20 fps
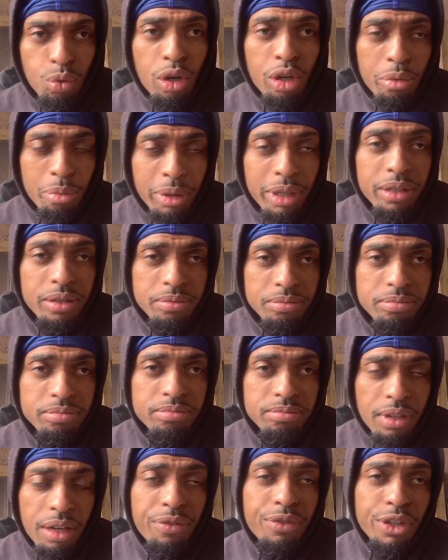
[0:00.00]
Watermelon.
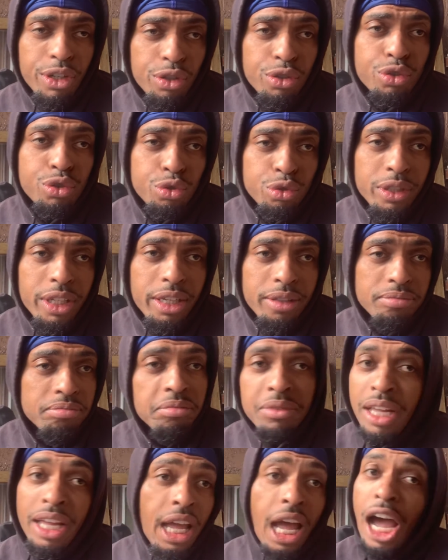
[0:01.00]
I figured you'd choose that.
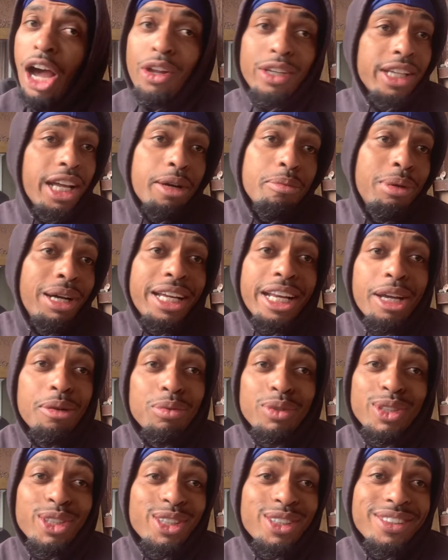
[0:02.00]
I only got
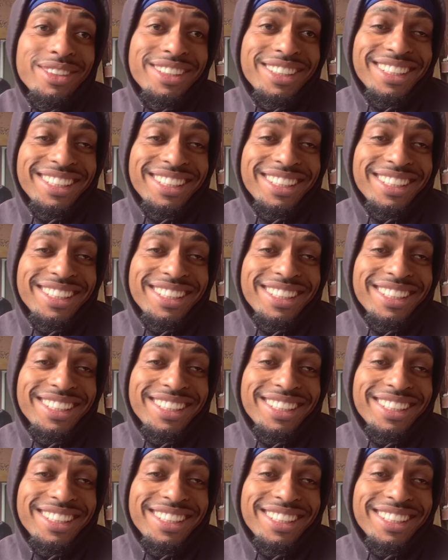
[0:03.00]
pineapples though.